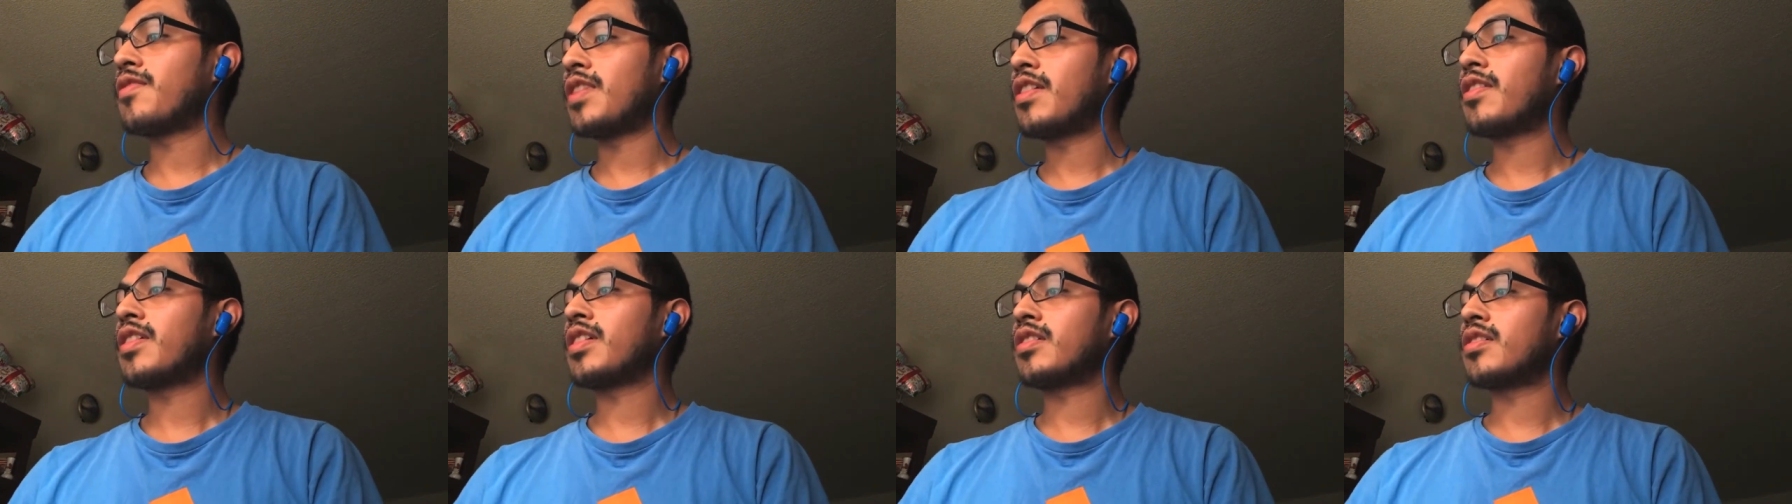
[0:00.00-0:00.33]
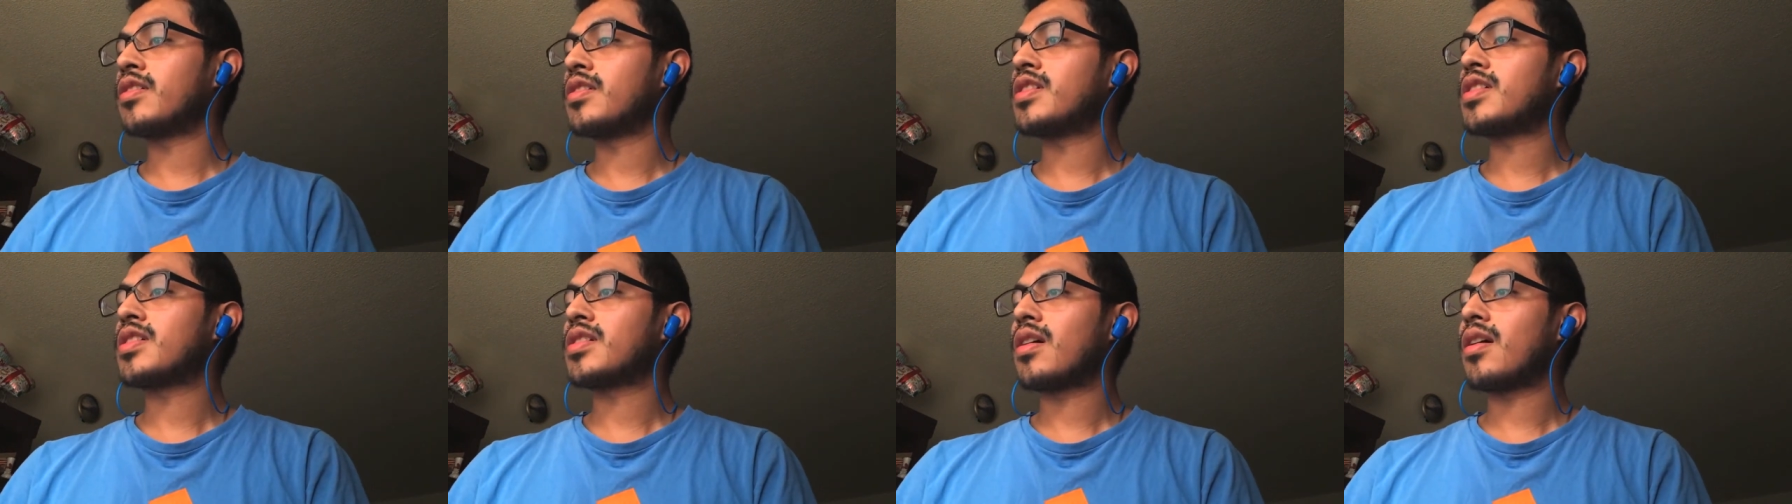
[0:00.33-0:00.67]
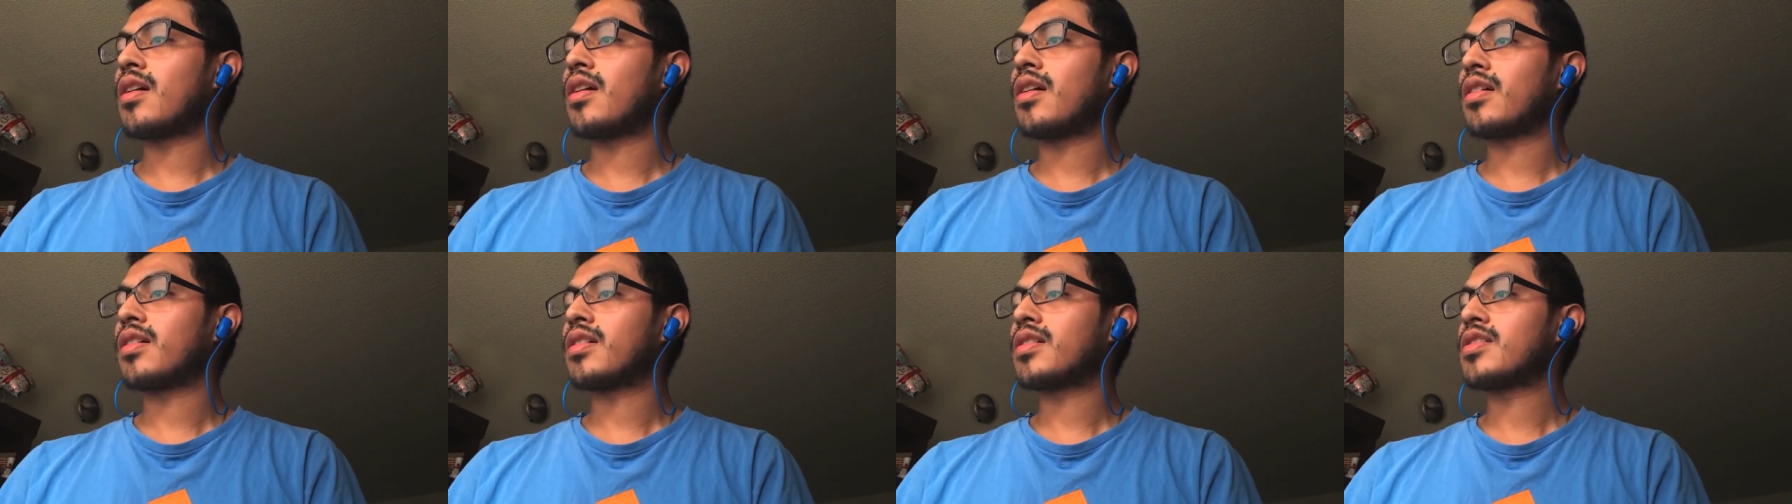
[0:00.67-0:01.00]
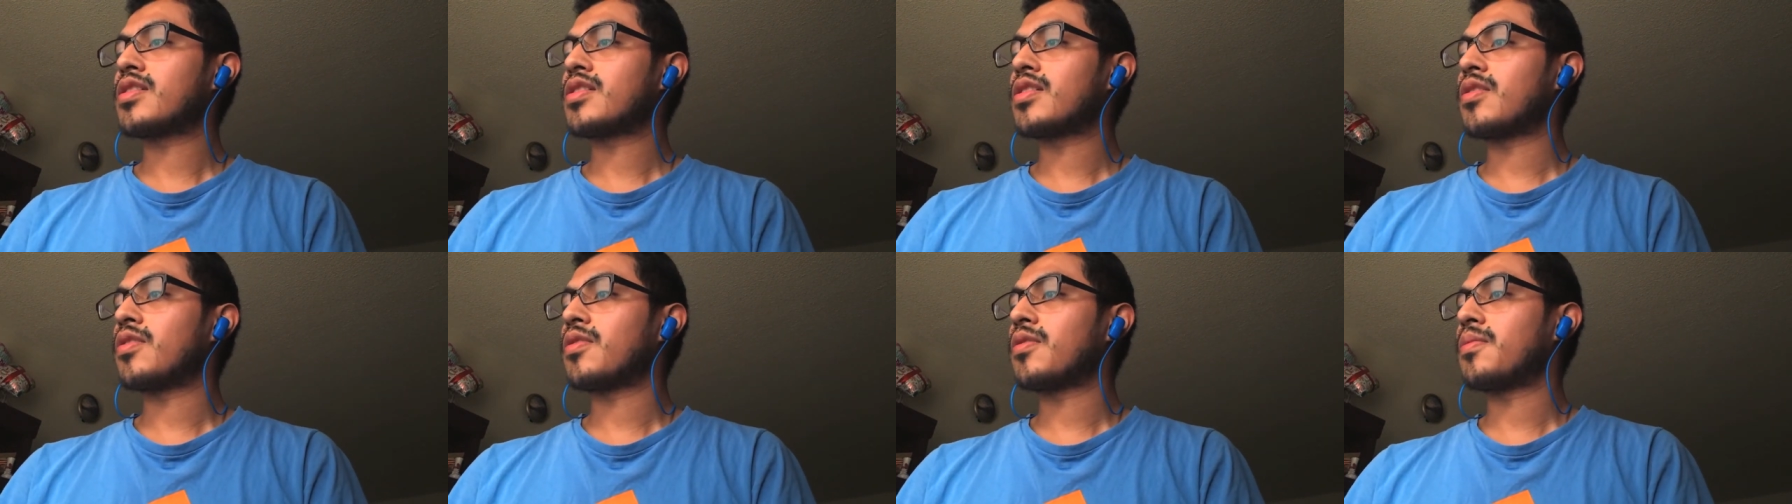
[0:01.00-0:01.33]
So that's
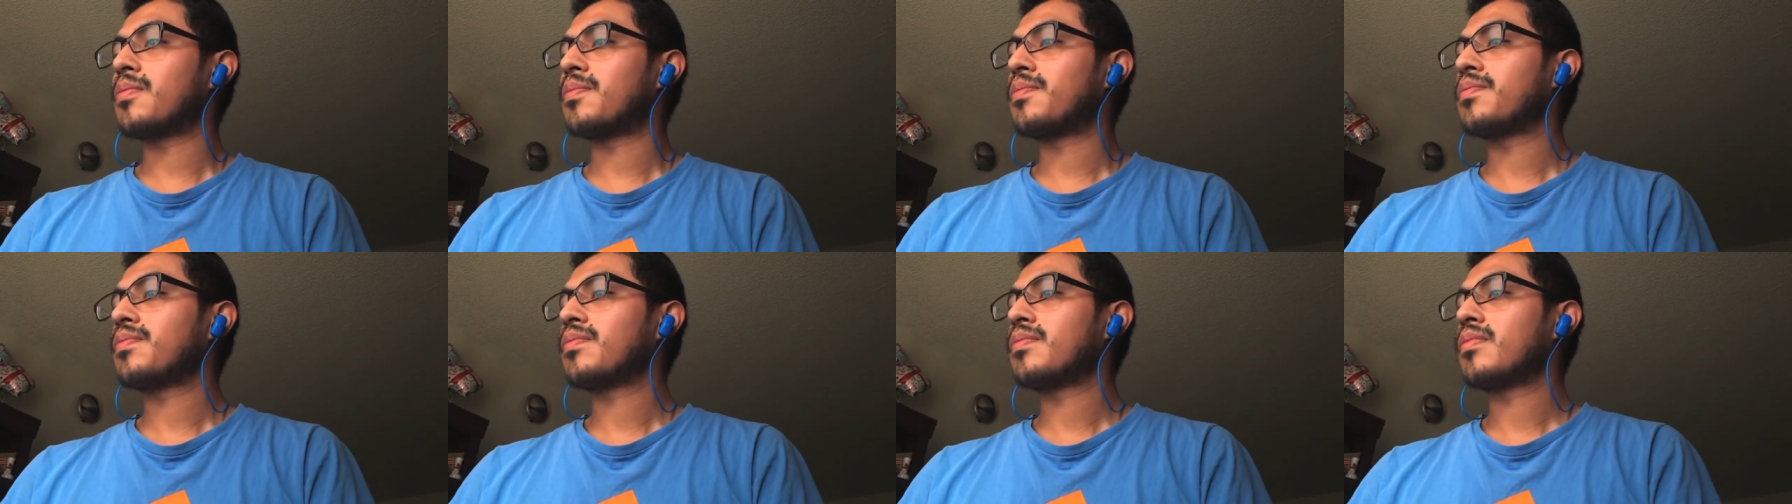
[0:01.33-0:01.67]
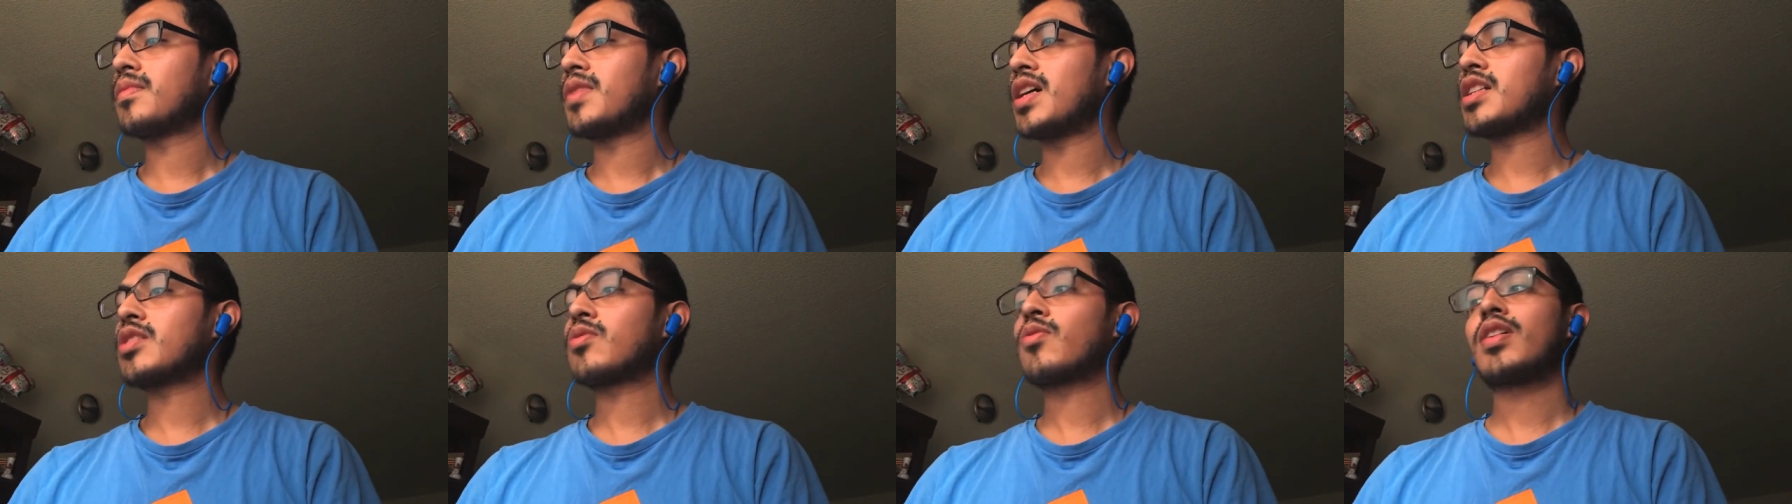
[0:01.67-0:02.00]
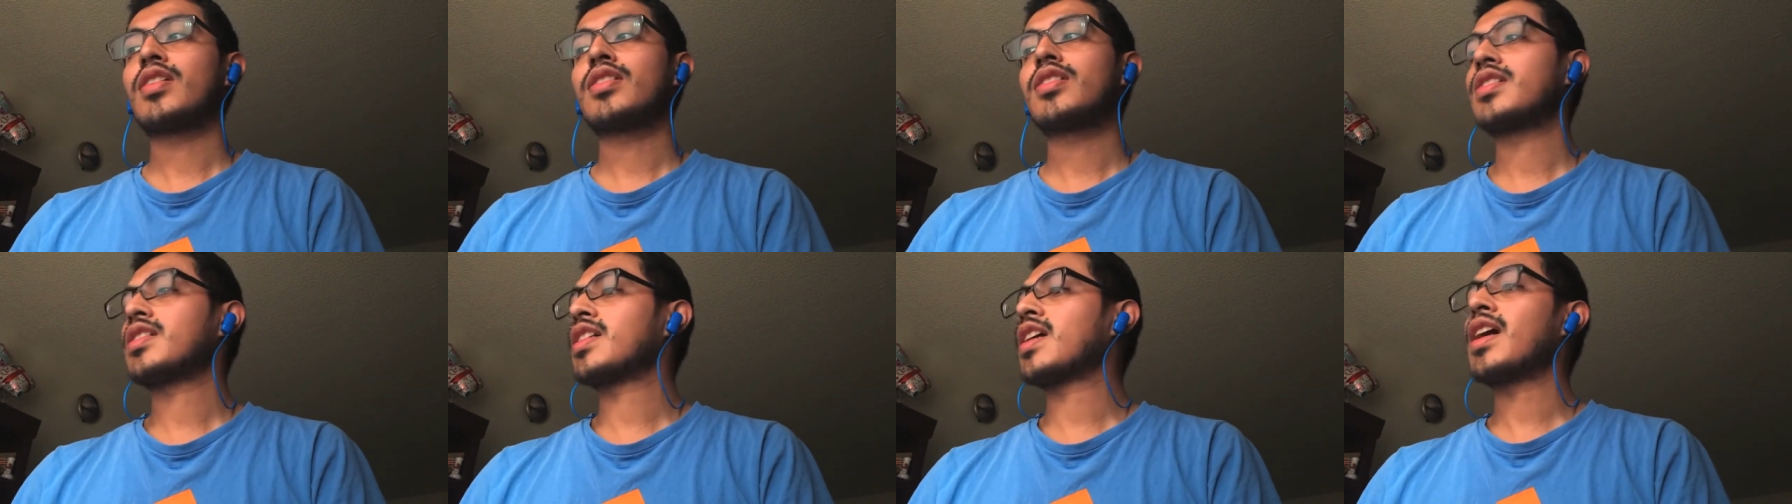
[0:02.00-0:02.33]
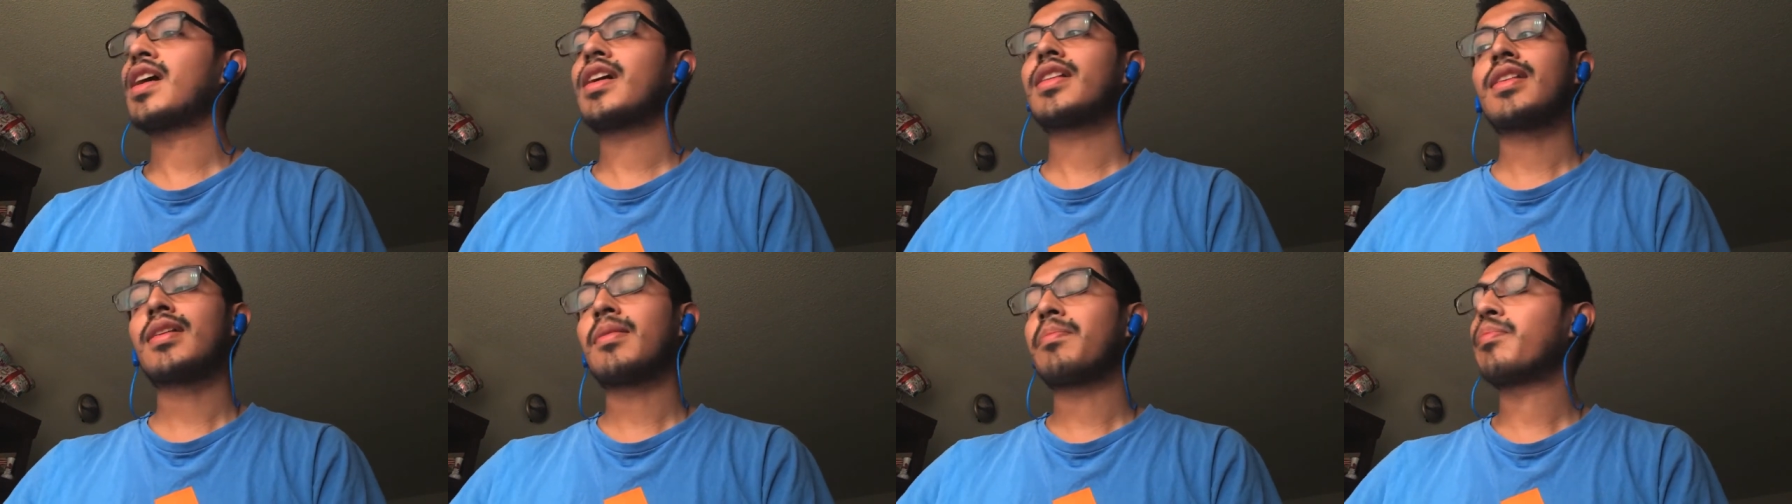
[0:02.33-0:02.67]
why I just had to put this
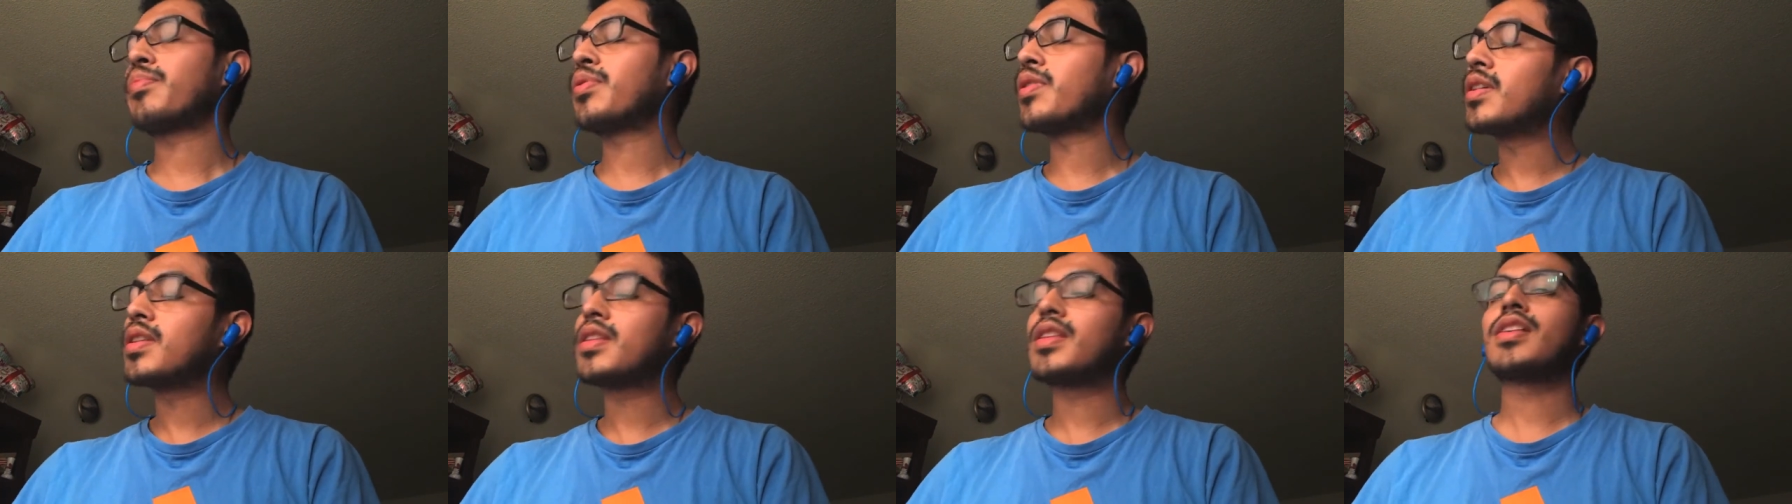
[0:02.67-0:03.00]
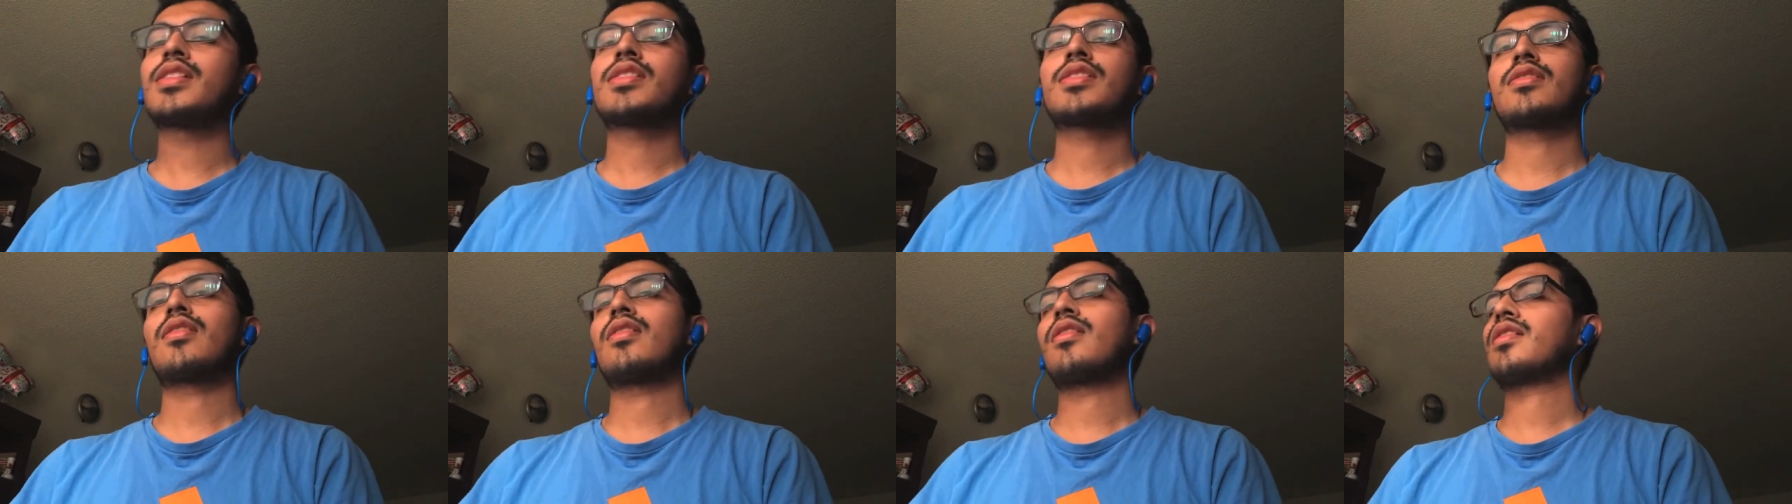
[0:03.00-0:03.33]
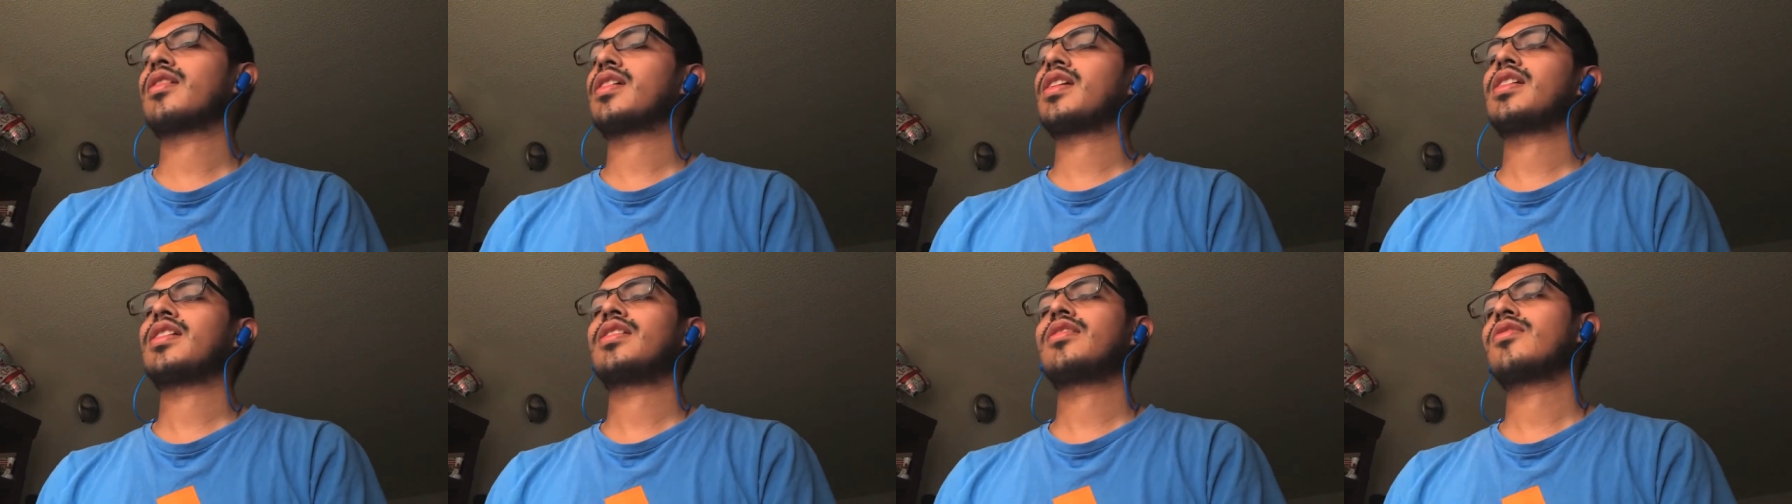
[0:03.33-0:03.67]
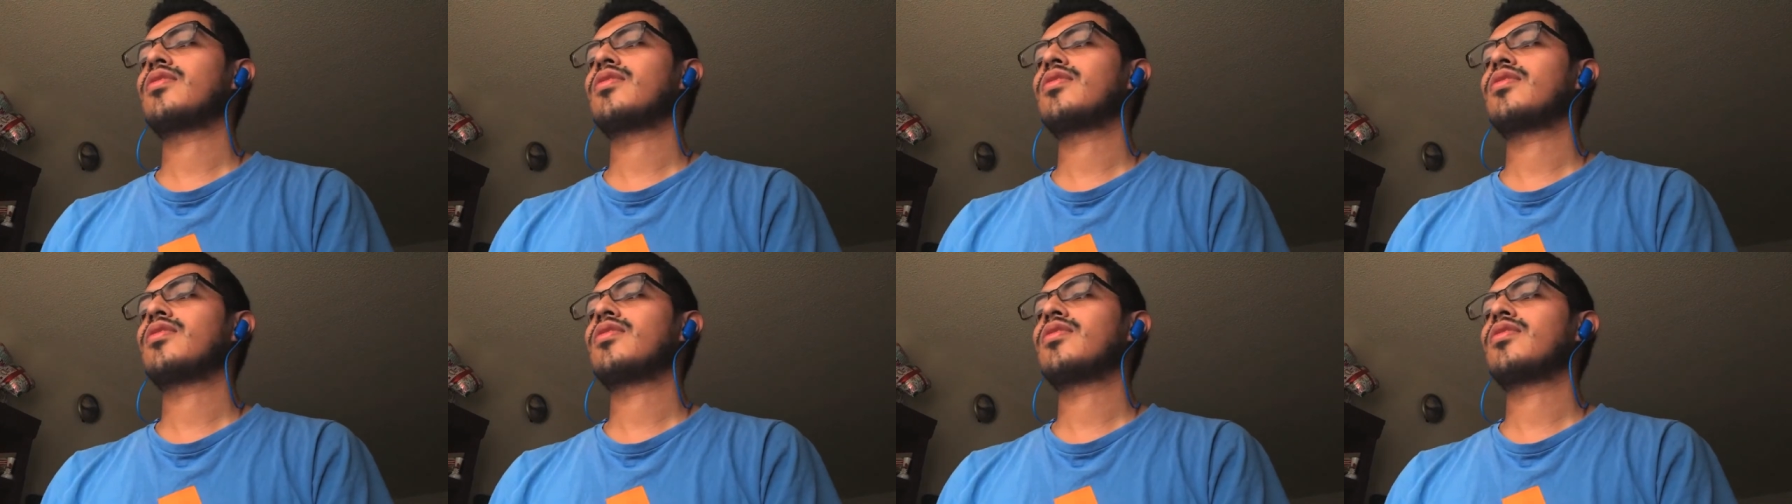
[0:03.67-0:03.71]
song into this playlist,